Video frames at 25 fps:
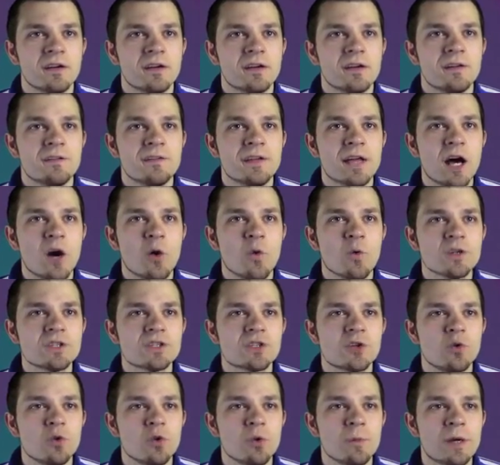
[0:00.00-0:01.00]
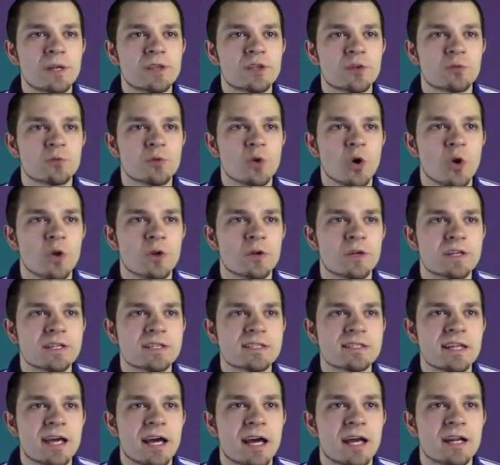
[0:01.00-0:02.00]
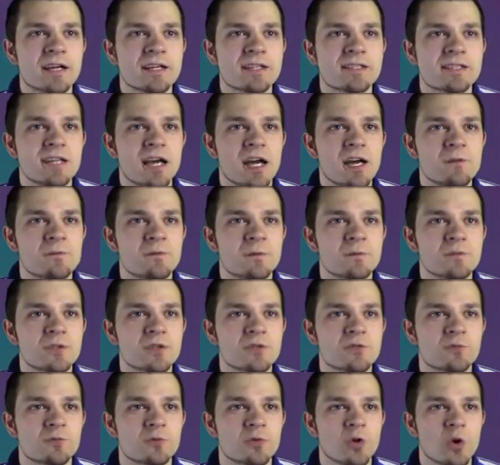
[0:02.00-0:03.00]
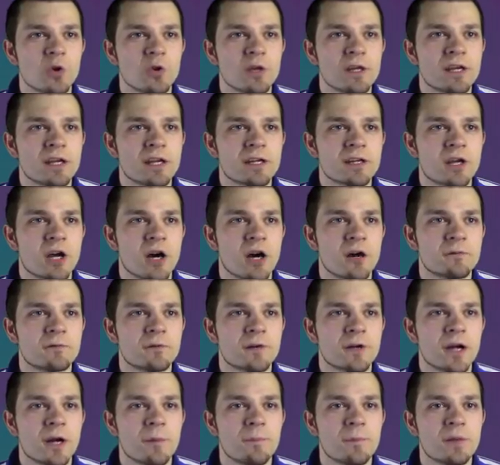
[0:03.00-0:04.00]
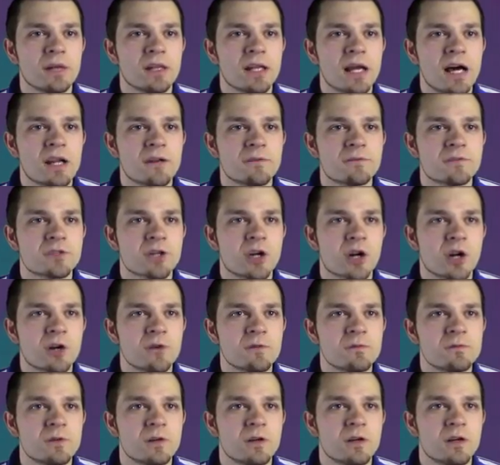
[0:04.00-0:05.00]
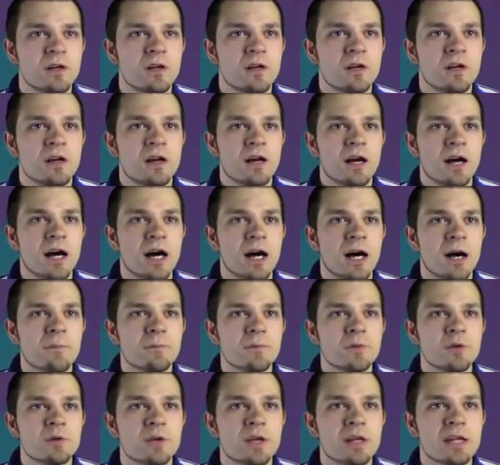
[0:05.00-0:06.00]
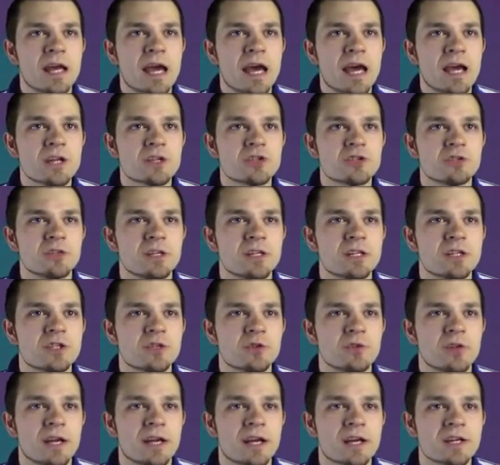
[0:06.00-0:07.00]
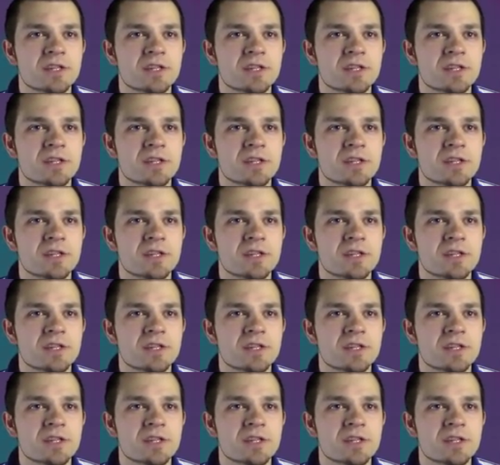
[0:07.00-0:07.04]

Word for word: Now, what's cool about the roller is that, aside from just rolling and covering up a lot of turf, um, you can actually do like a